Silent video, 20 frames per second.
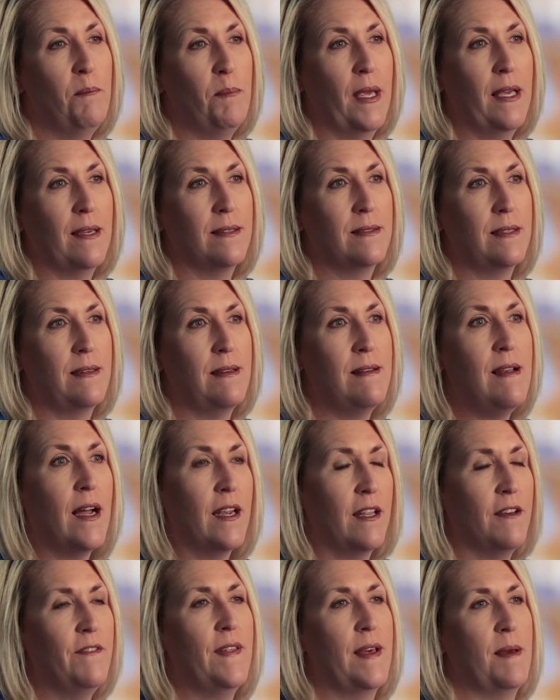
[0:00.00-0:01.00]
because
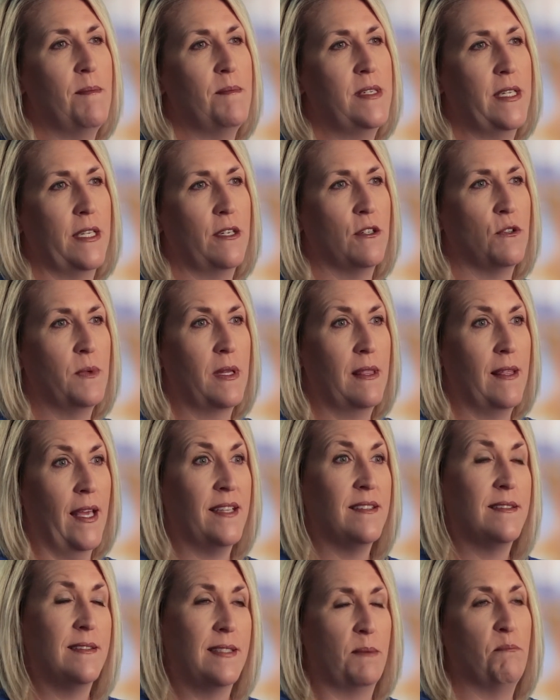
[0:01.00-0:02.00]
none of them deal with
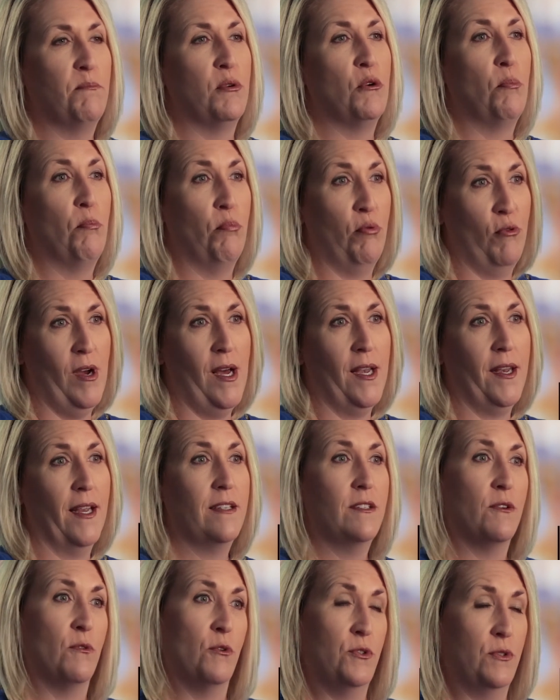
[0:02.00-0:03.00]
a simple
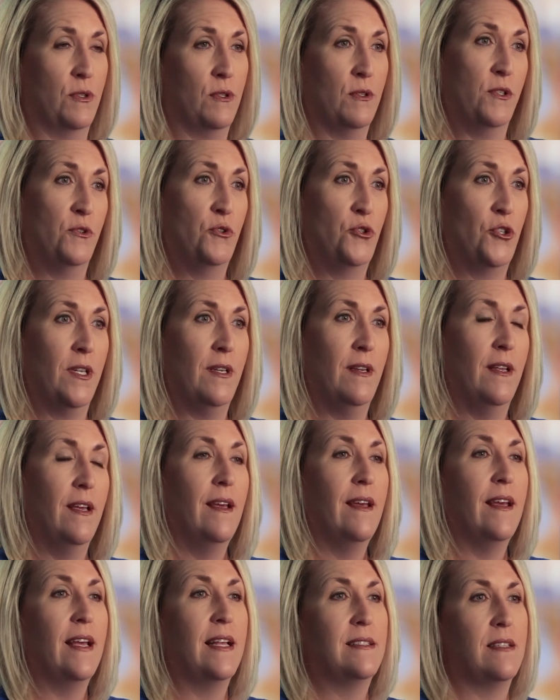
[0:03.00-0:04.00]
product or solution.
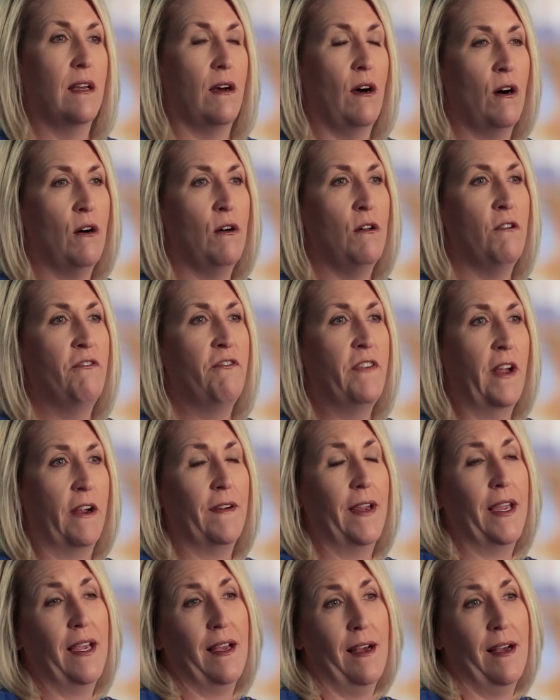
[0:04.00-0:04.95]
It's all very